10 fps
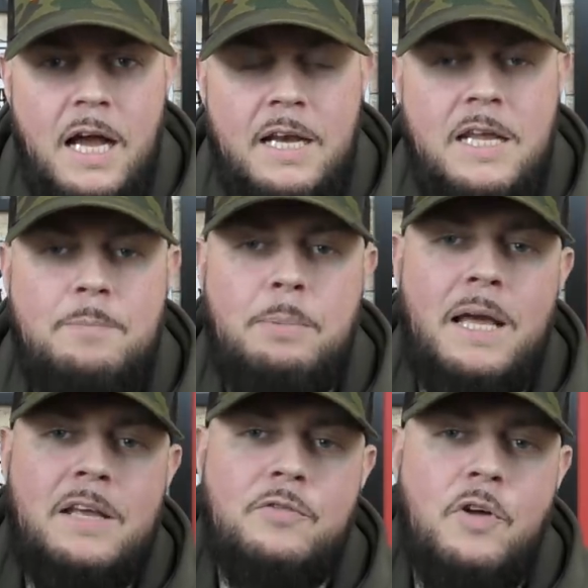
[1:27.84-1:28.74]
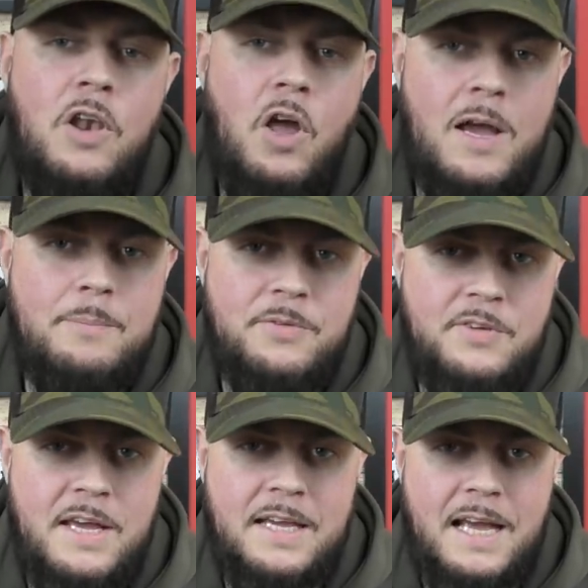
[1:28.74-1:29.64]
and he plays for
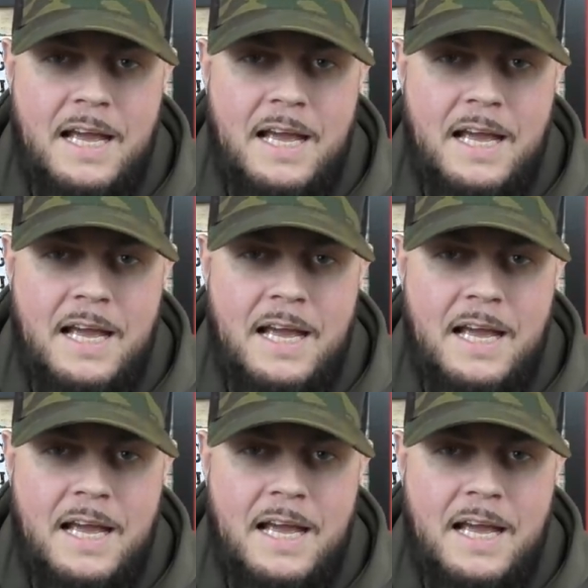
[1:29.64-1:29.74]
Leipzig,